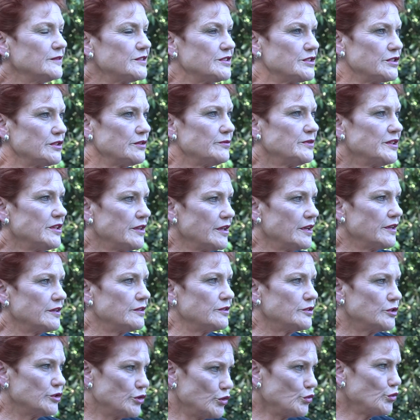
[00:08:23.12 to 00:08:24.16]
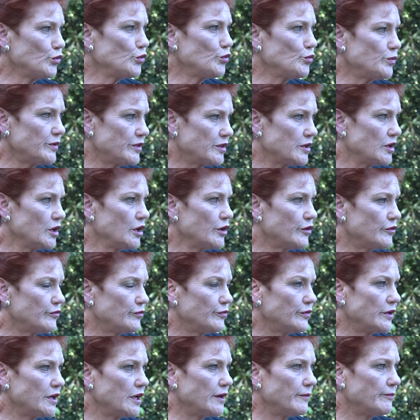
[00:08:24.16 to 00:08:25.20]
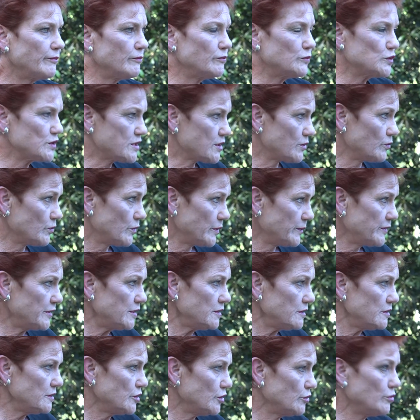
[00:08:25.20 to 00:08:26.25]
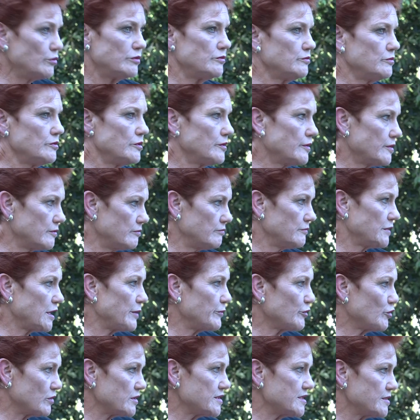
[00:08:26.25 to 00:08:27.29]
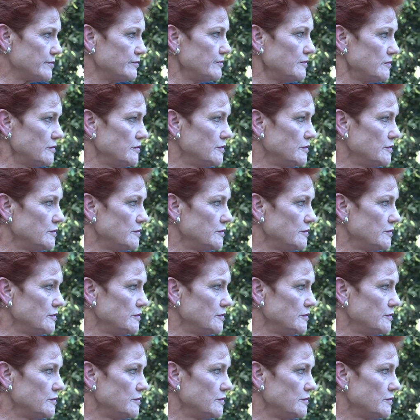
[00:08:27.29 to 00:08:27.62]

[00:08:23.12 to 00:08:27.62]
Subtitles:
tell me then, you're with a lot of Muslim women, you come across them,